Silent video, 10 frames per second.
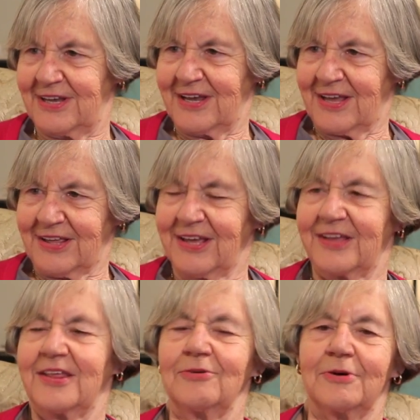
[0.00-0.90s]
Uh-huh.
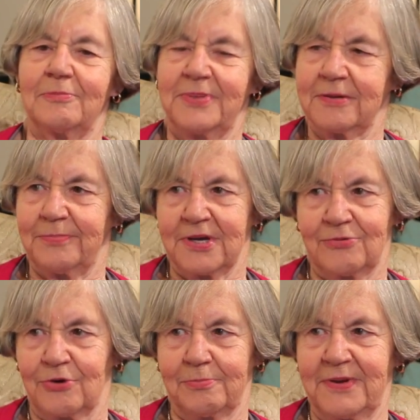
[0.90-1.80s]
Yeah, they were a big, big
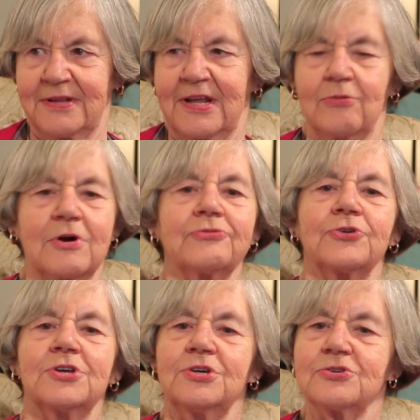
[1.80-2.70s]
group, and they were
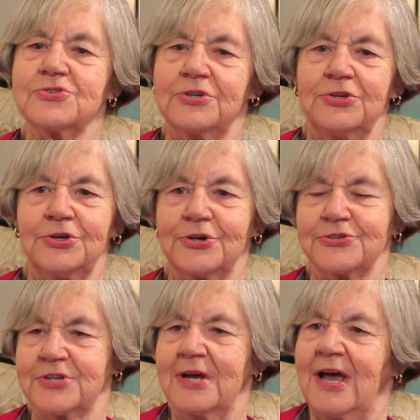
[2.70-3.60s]
for years and
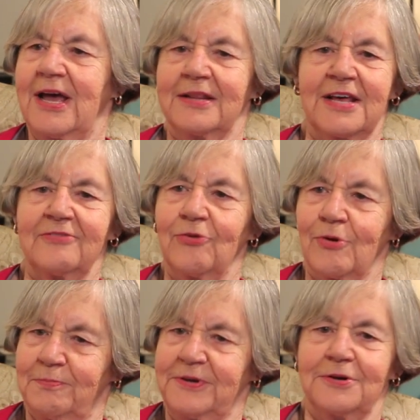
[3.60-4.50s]
years, and they've
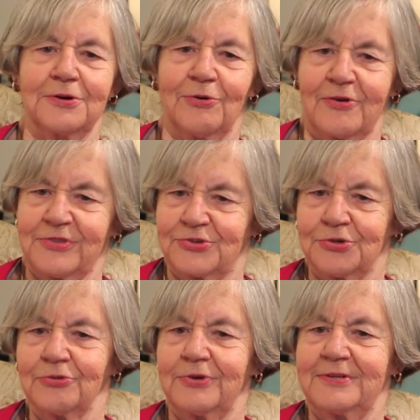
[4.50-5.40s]
all petered off. The
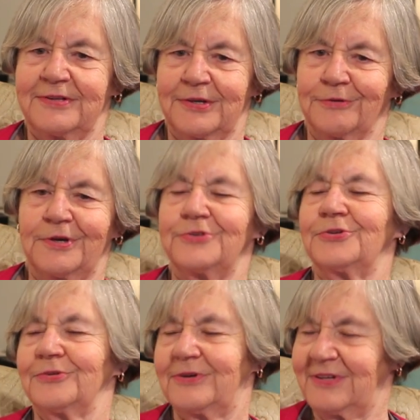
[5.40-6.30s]
children and the
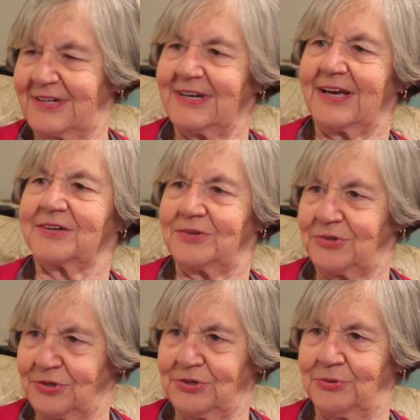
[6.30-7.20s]
grandchildren did not
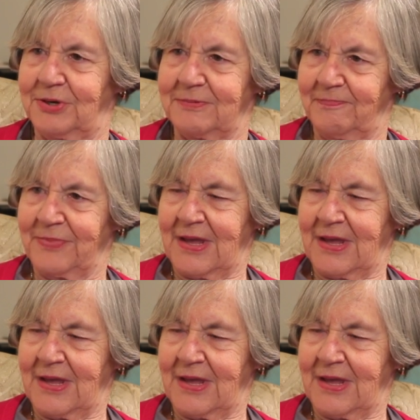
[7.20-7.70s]
continue it.